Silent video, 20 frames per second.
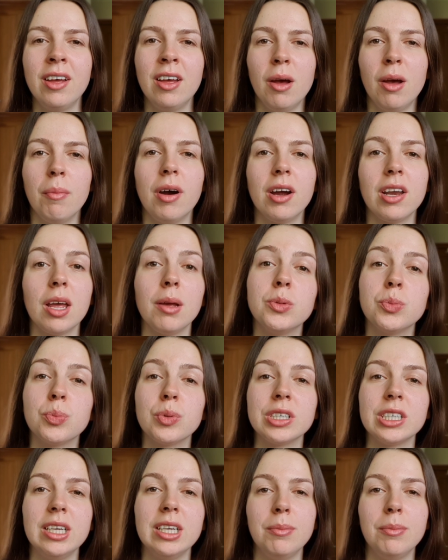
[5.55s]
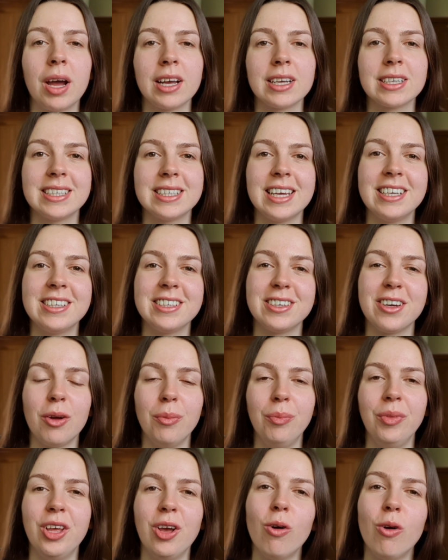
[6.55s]
My name's Brittany Maxted and I'm
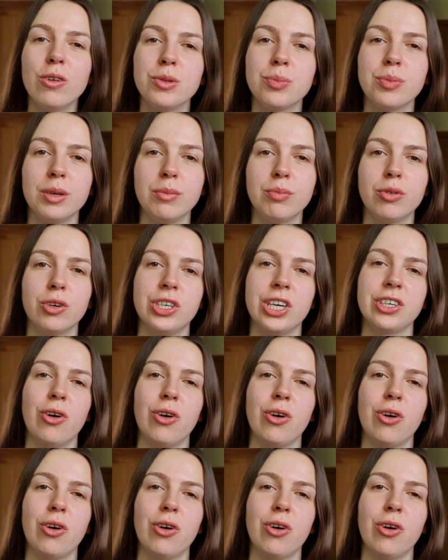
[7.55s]
the Osprey Project